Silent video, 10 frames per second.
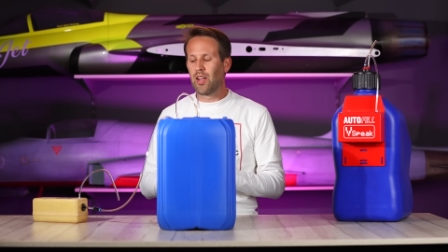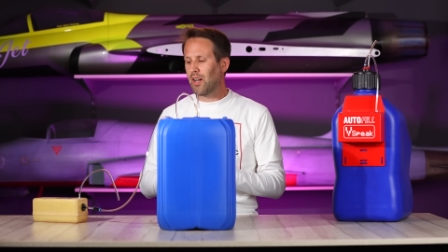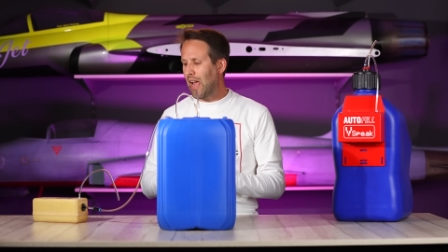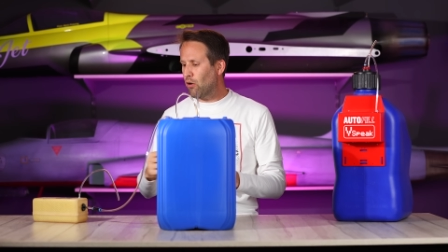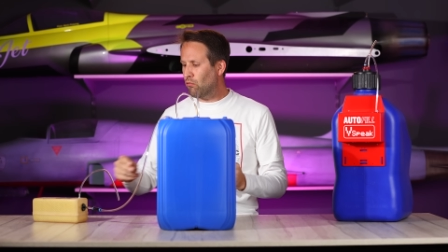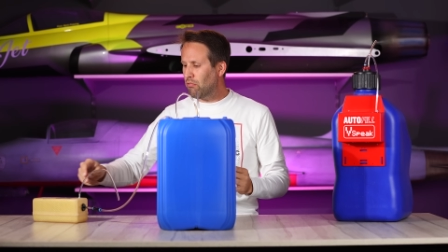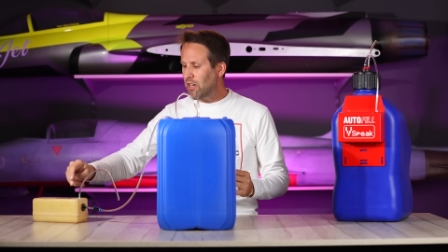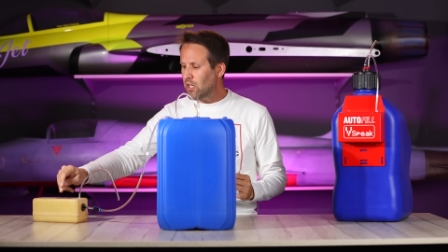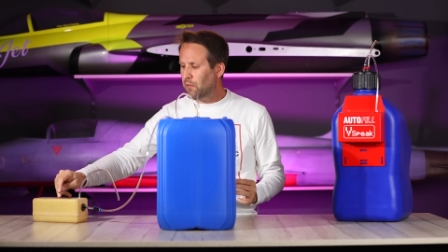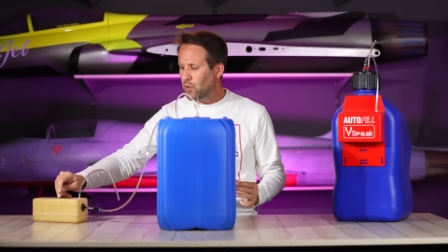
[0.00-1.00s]
Now,
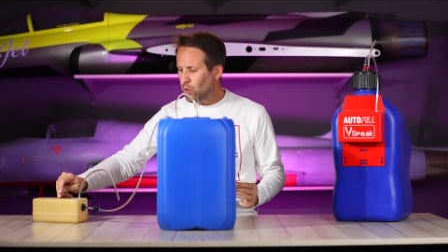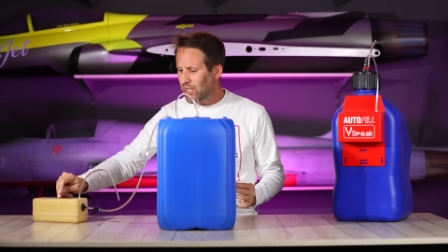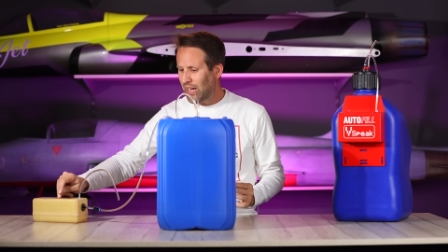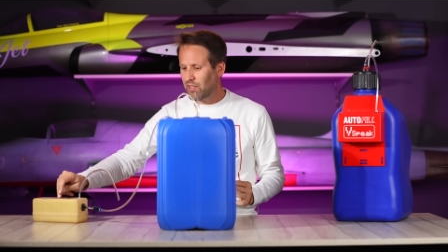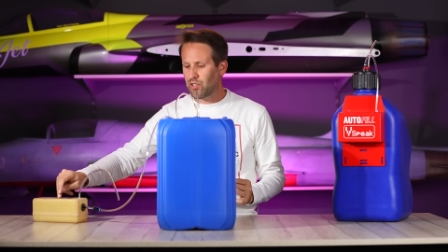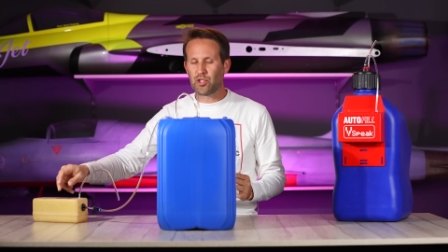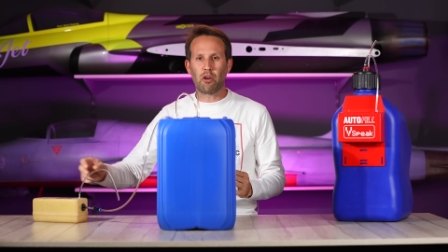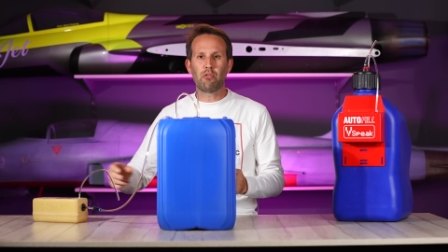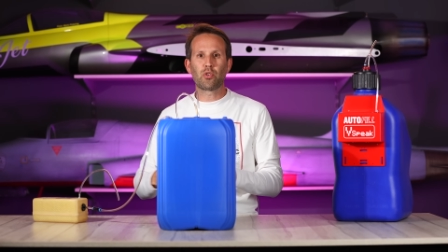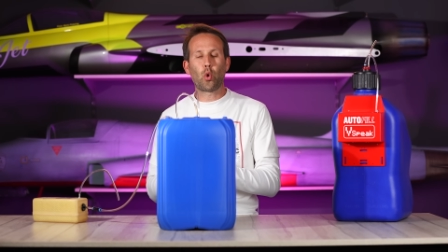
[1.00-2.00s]
rigid fuel tanks
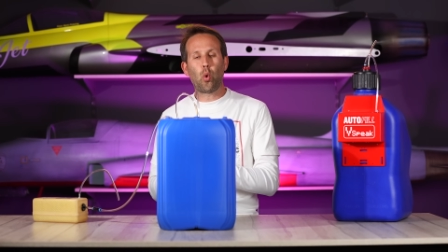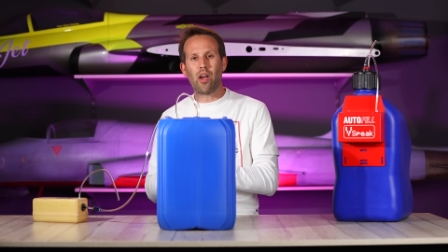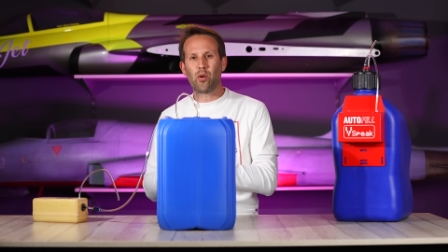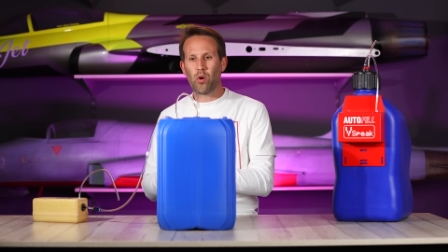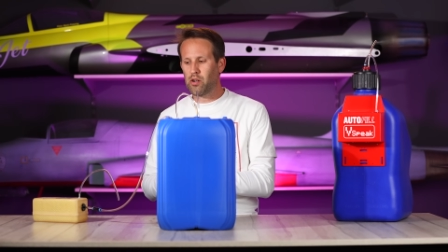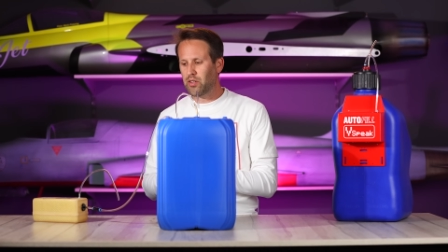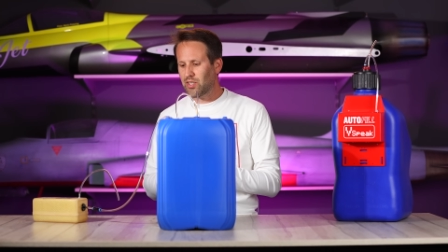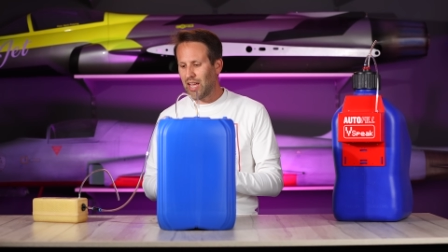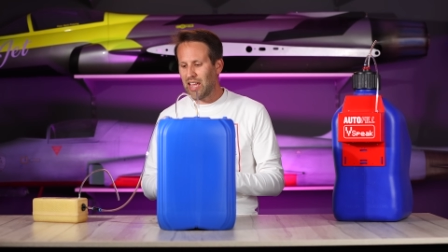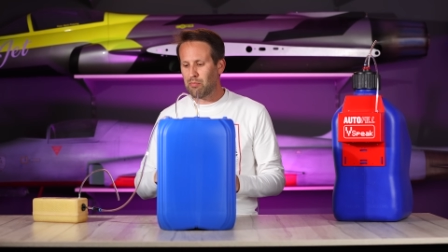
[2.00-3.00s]
don't quite work the
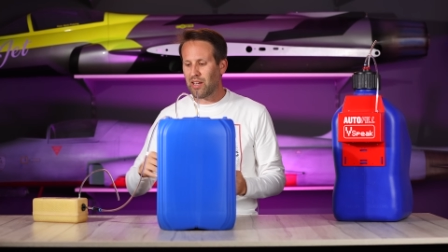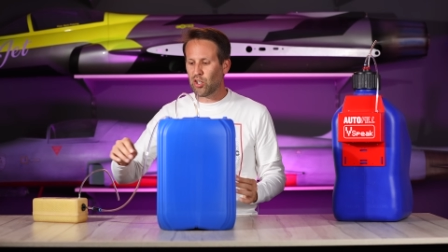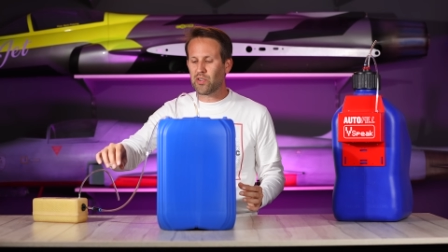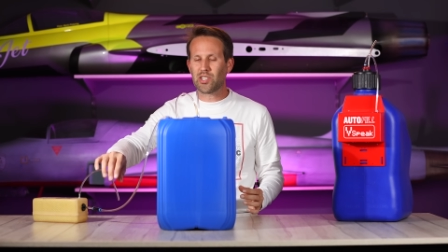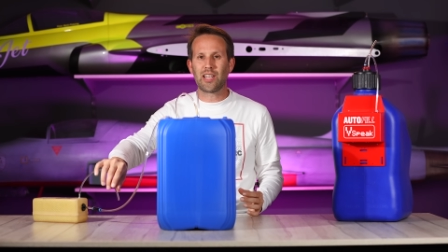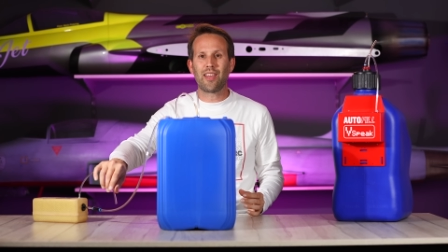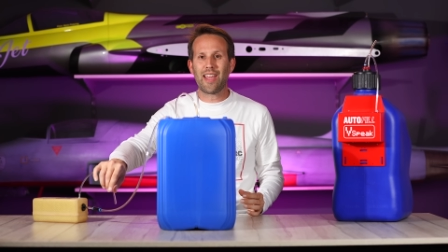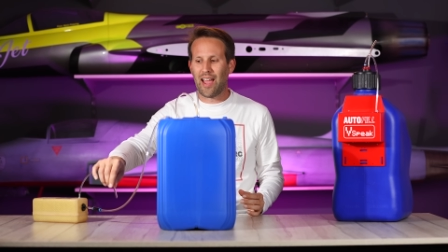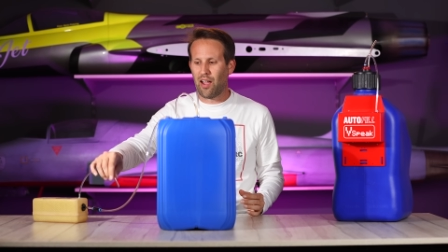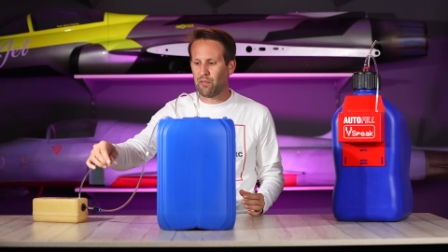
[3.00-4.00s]
same, as obviously they
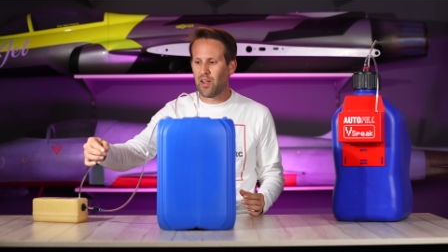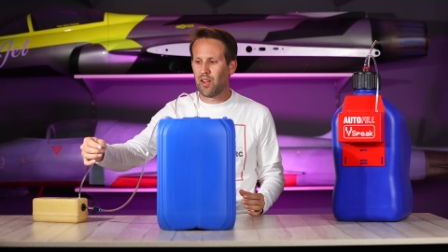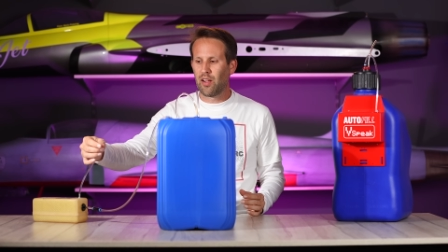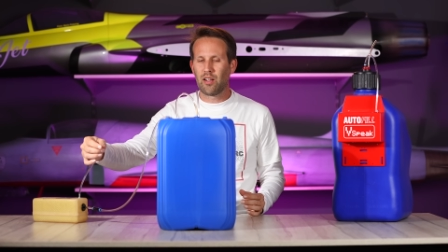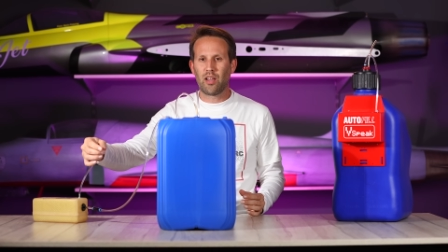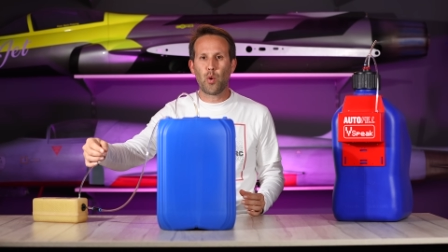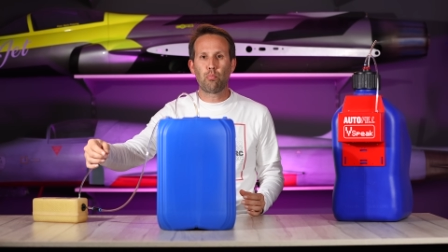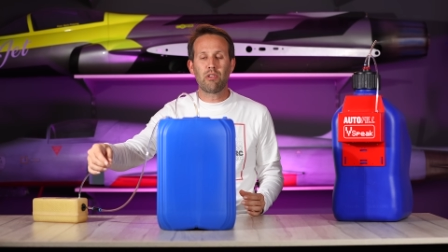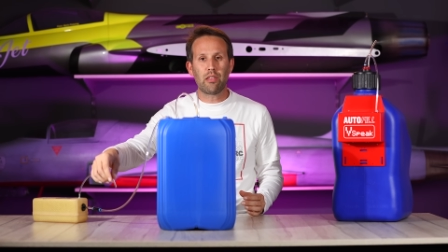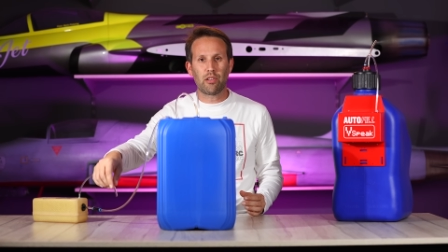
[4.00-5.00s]
have a
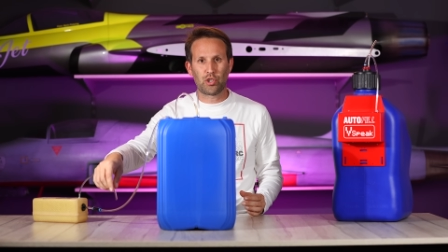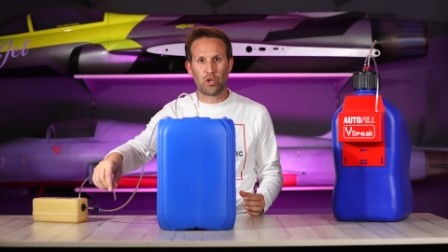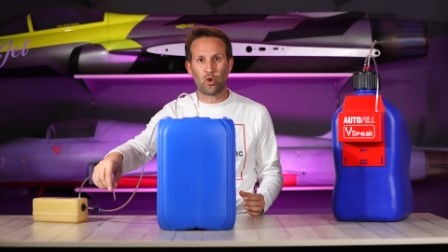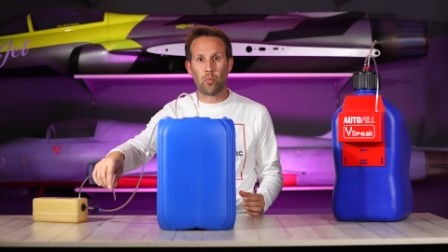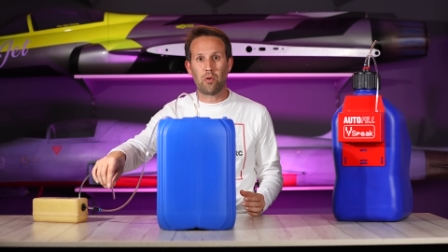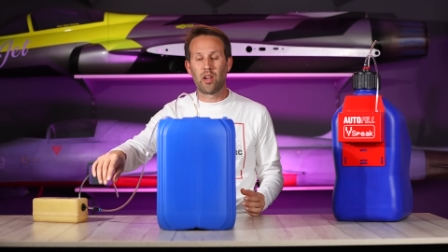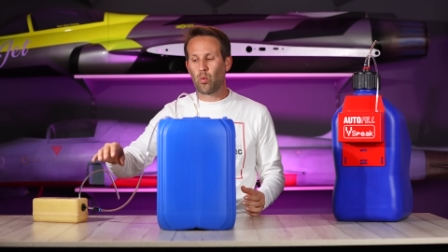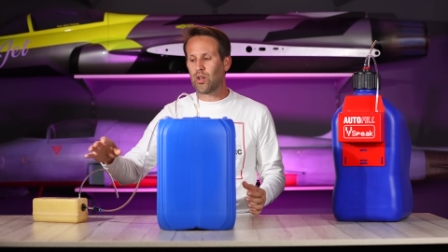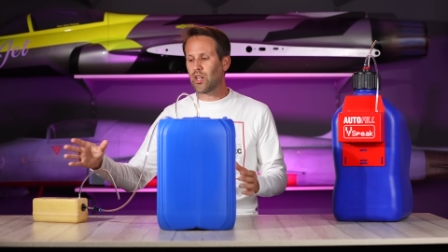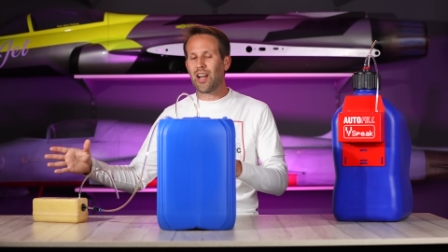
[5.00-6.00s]
breather tube,
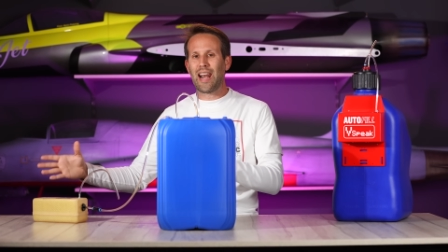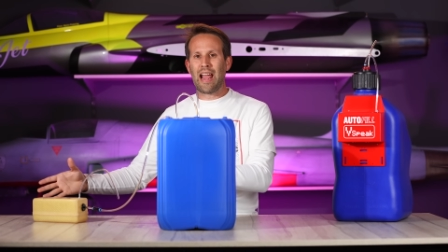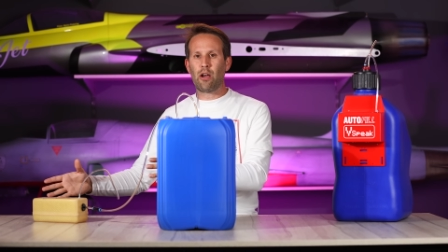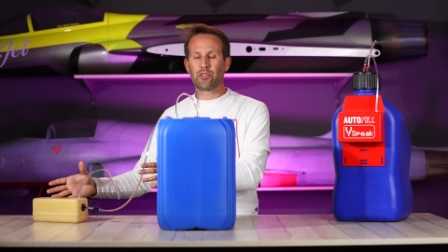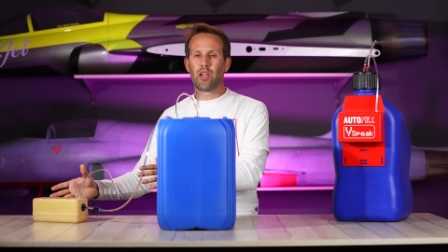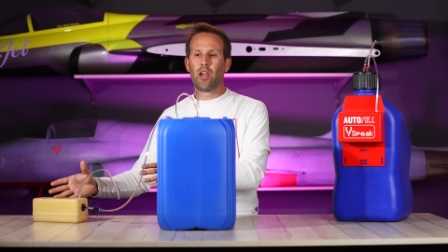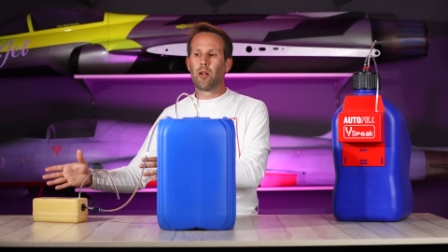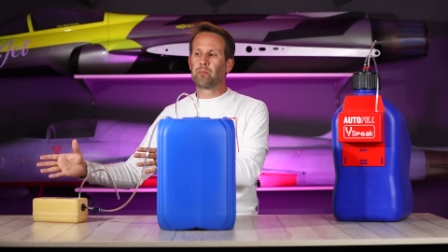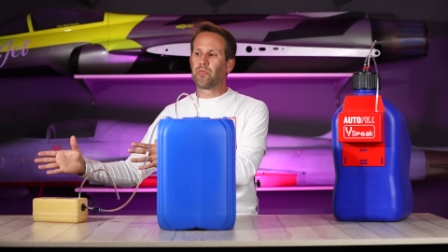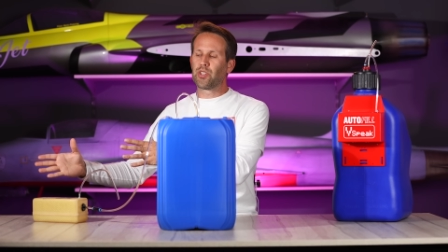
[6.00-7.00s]
which allows
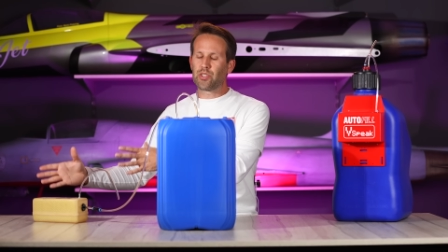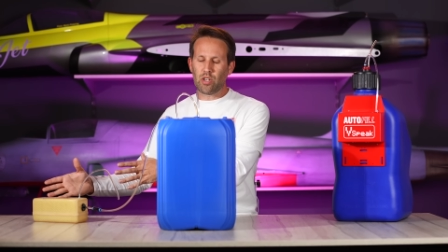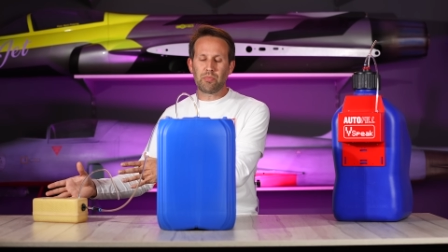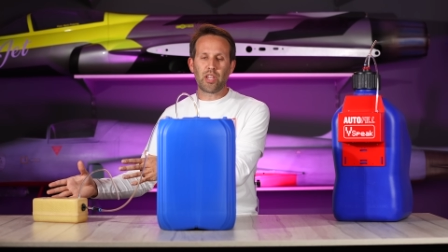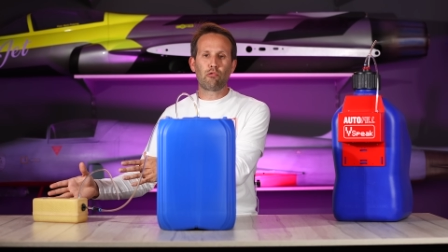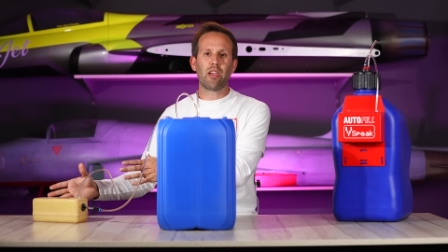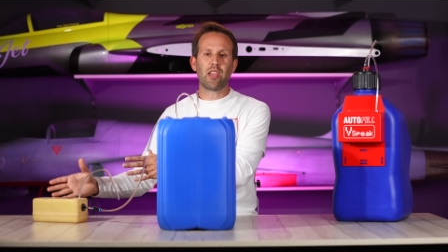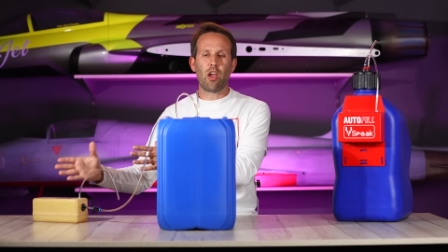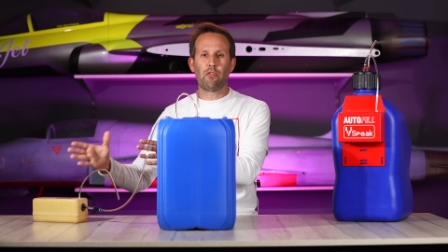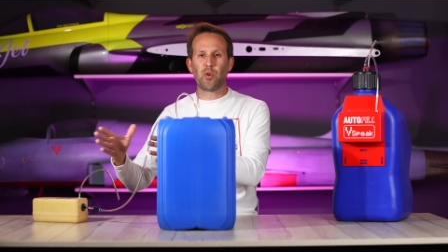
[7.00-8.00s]
some
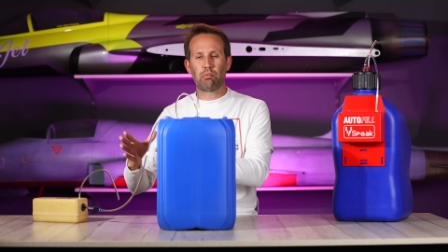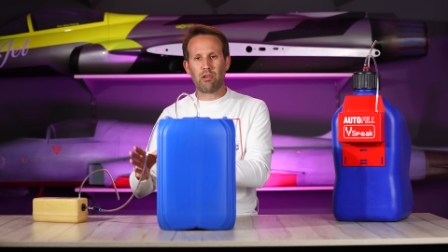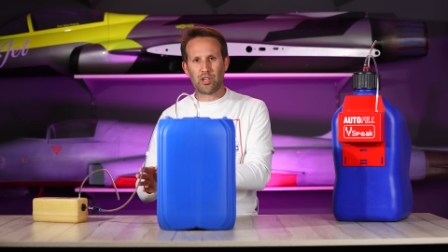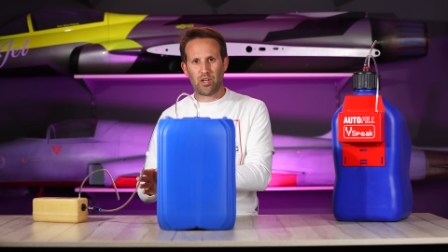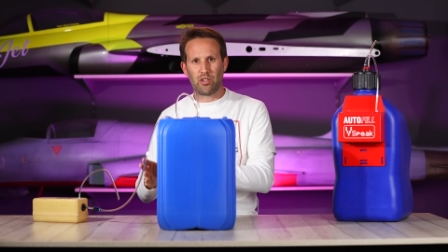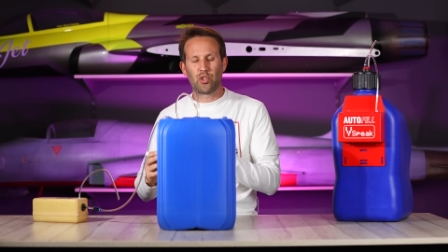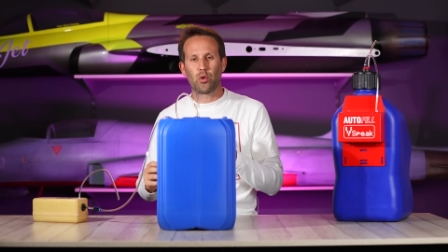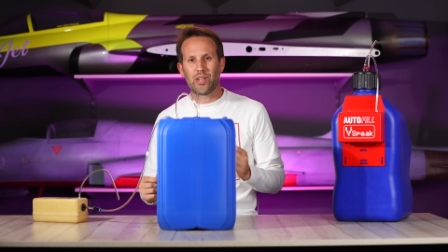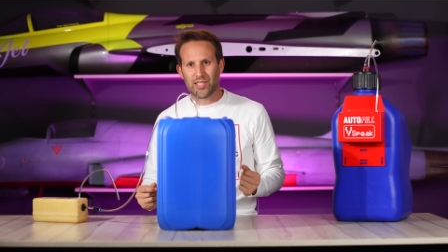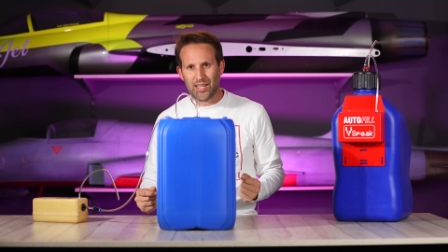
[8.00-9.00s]
degree of the pressure to
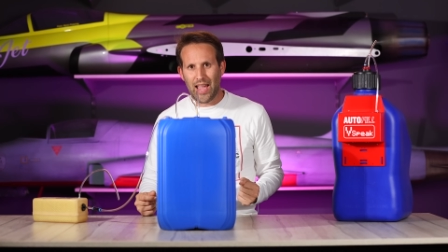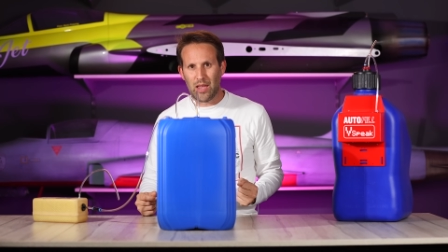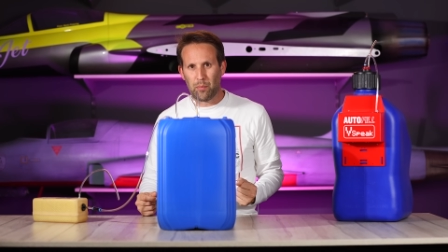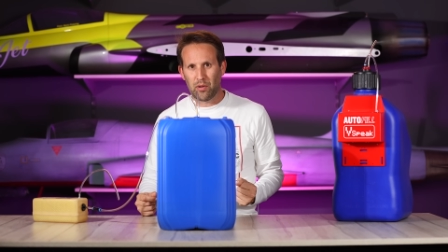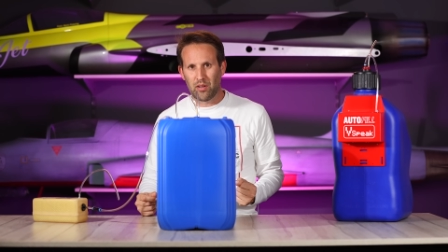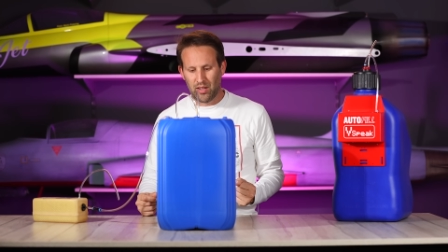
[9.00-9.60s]
escape.